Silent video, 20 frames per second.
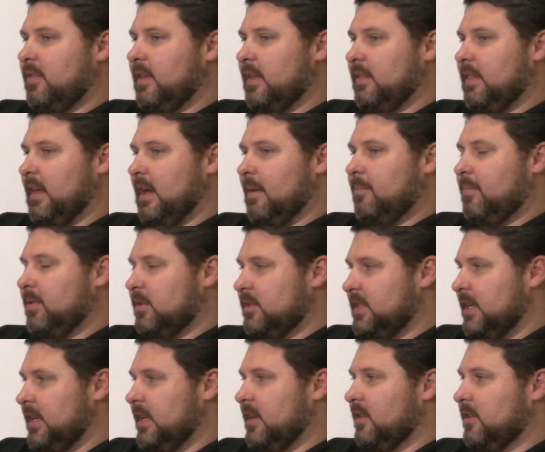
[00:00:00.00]
that
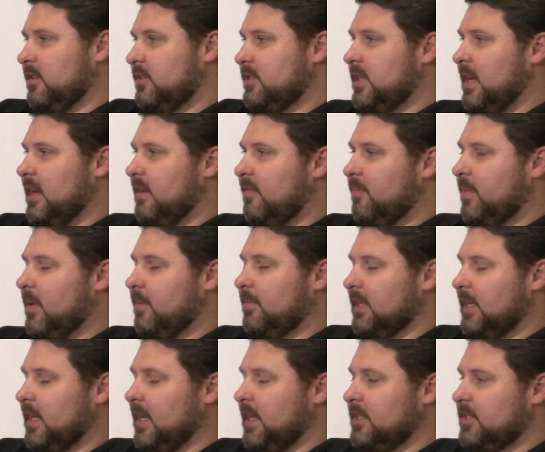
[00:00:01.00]
particular set of
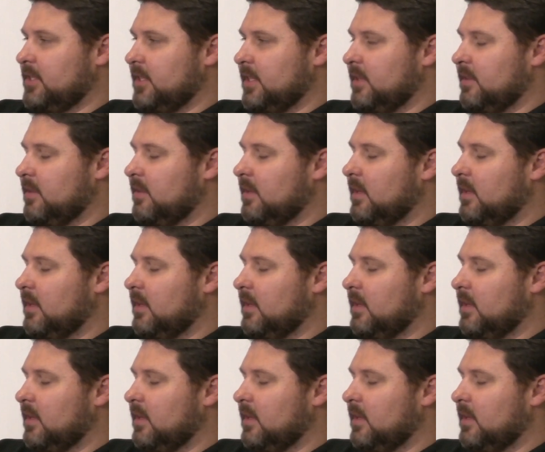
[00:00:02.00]
publication.